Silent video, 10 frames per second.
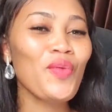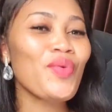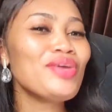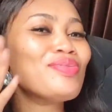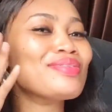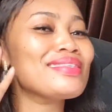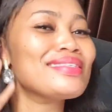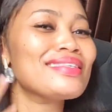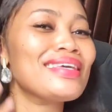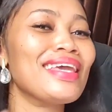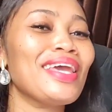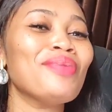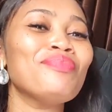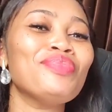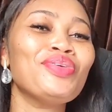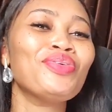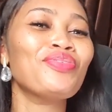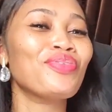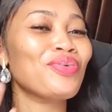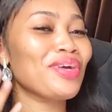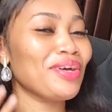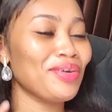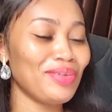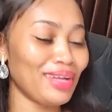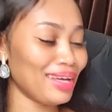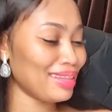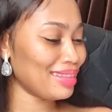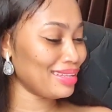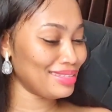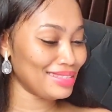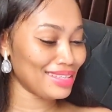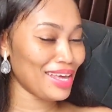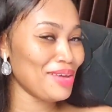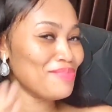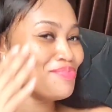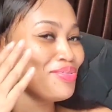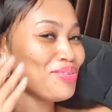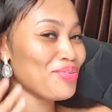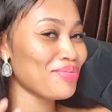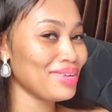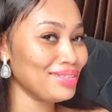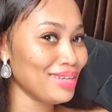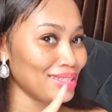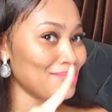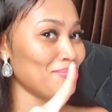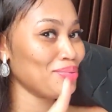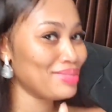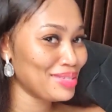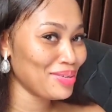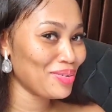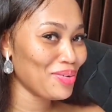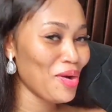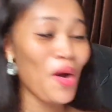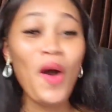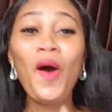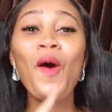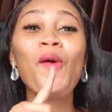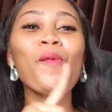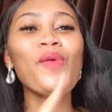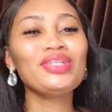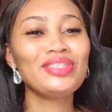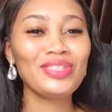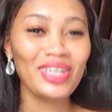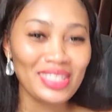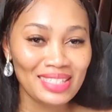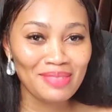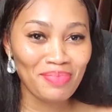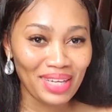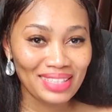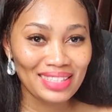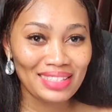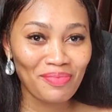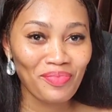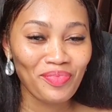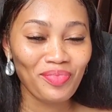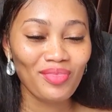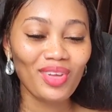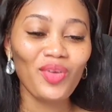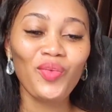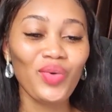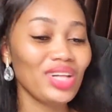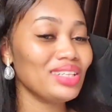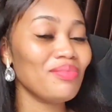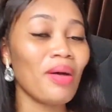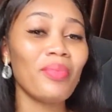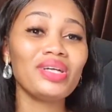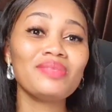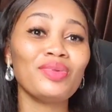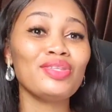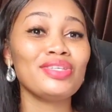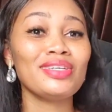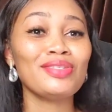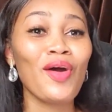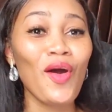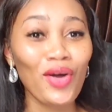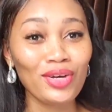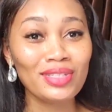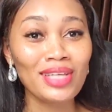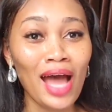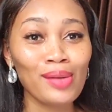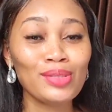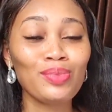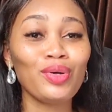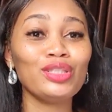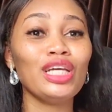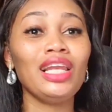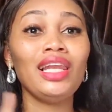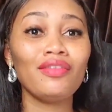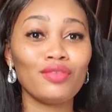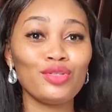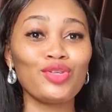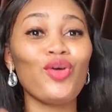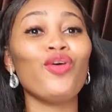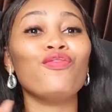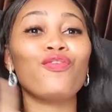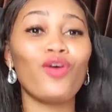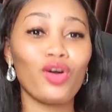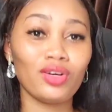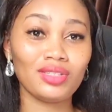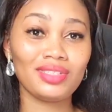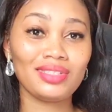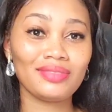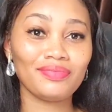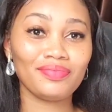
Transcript: When you see a beautiful girl like this, a beauty, not beauty, what do you expect? Well, my birth month is August. I was born 11th of August.